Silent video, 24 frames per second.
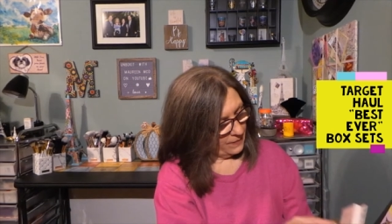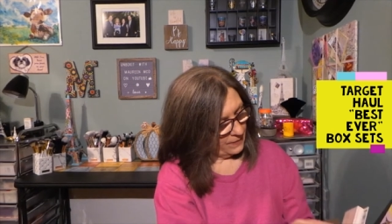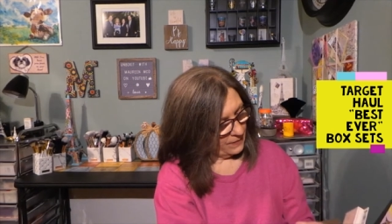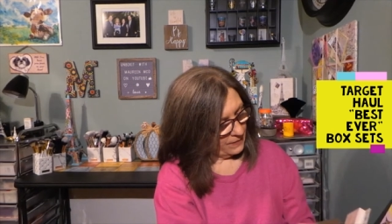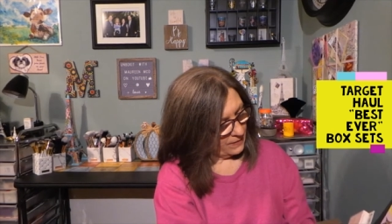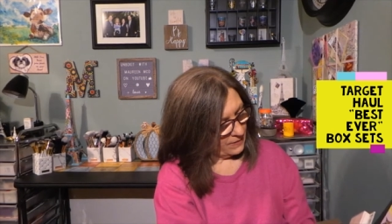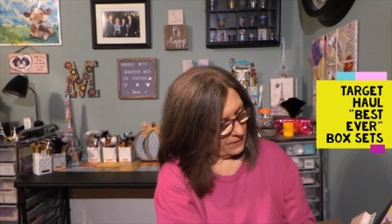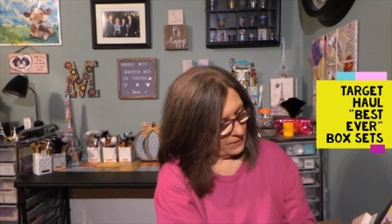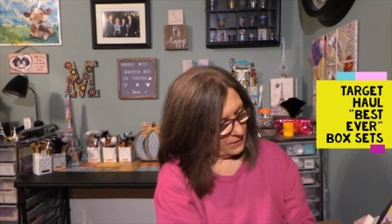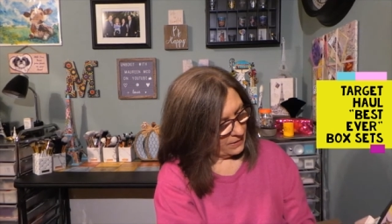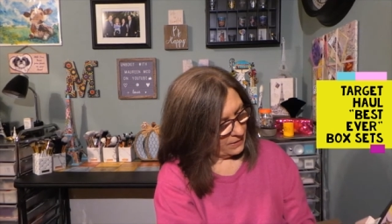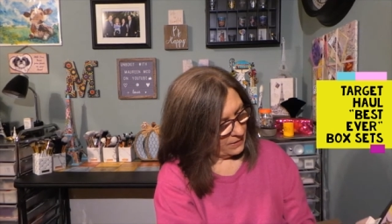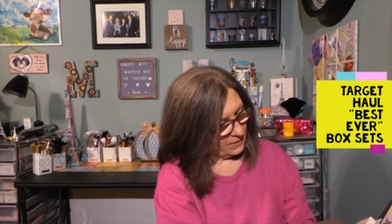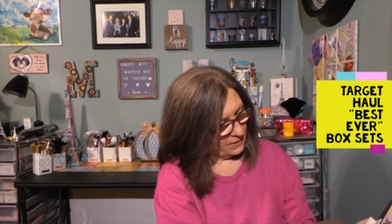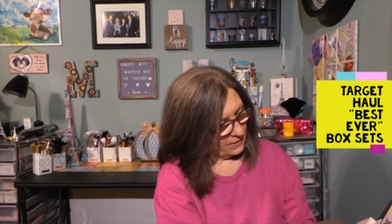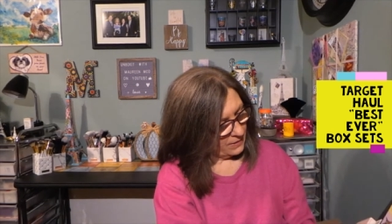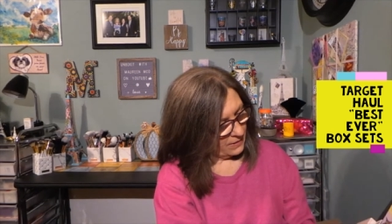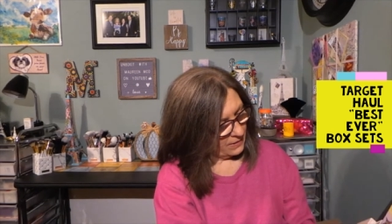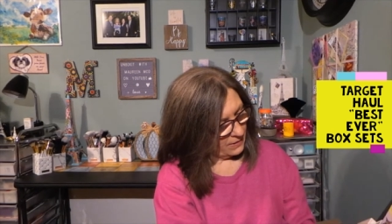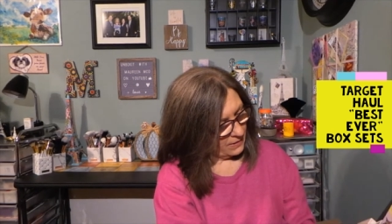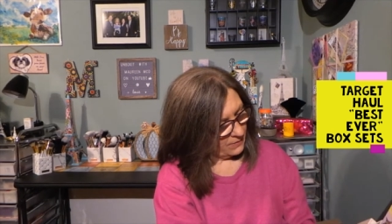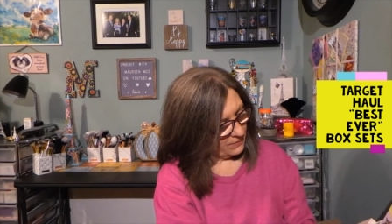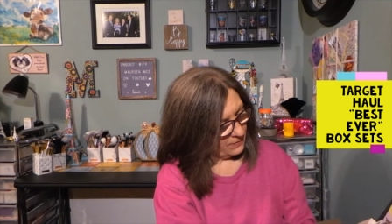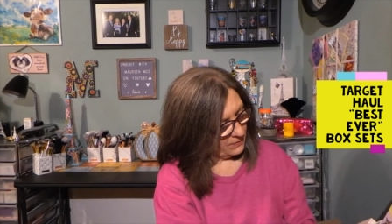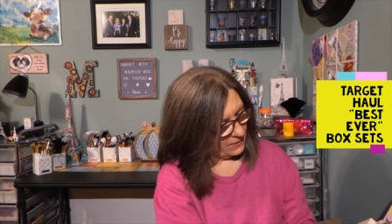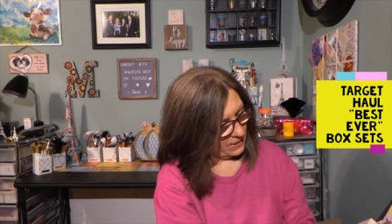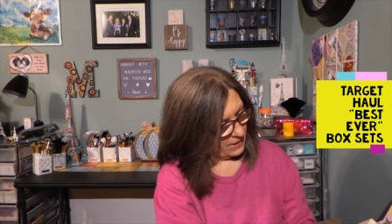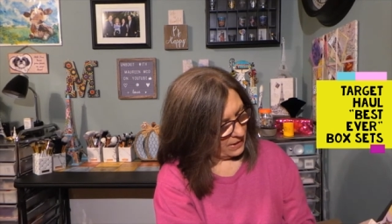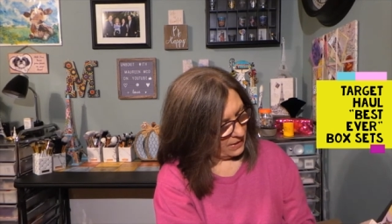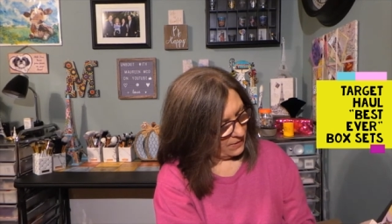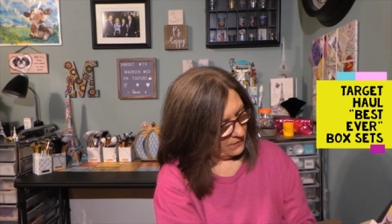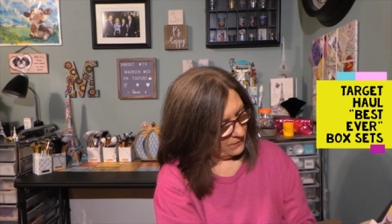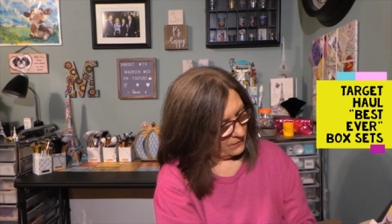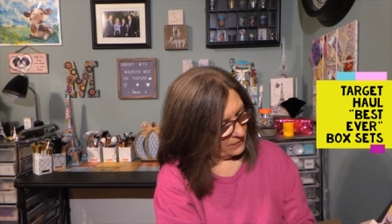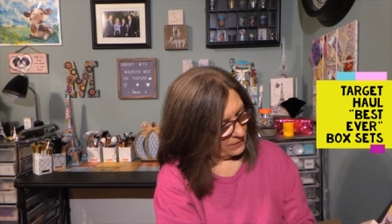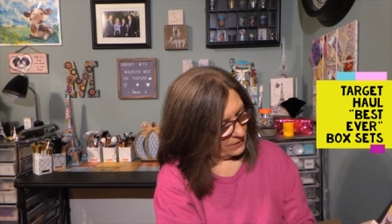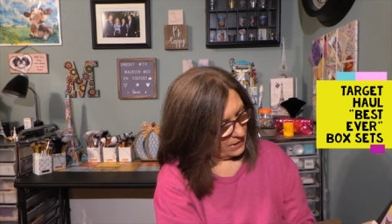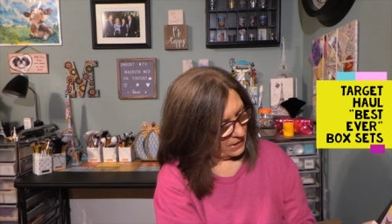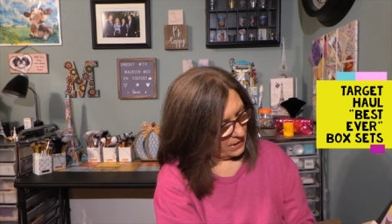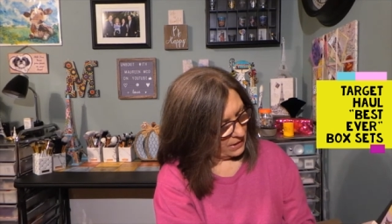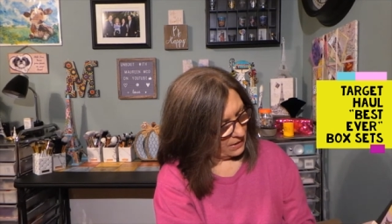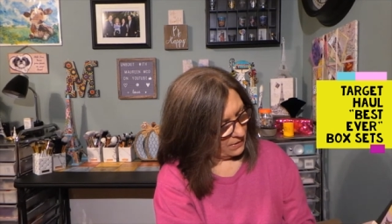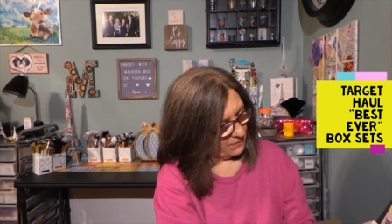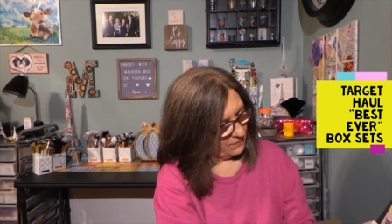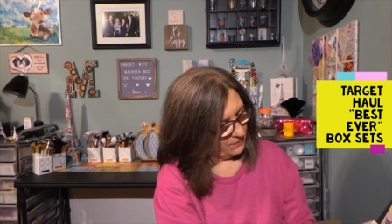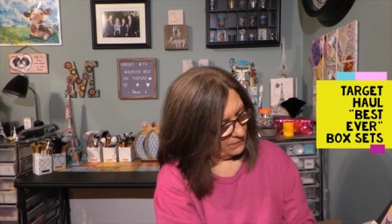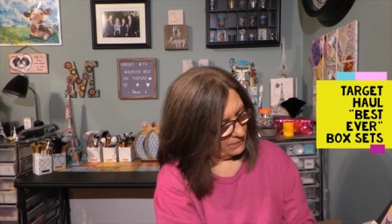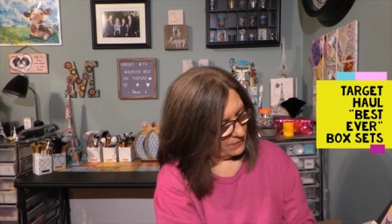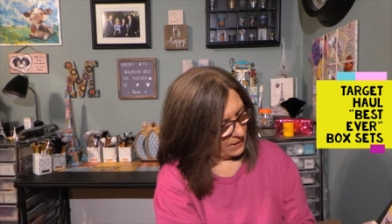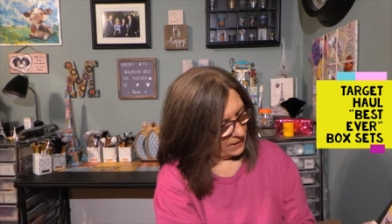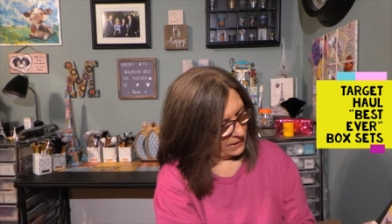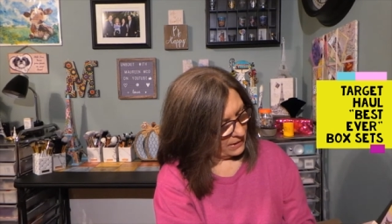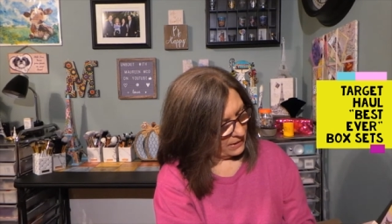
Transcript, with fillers: Does, does this one have a name? I